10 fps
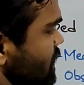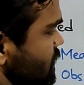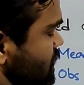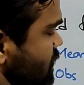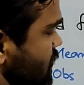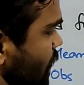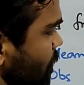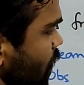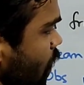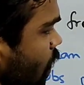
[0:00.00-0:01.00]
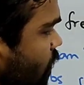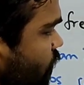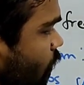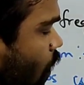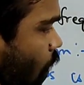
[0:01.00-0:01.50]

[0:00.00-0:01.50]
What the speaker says: sum of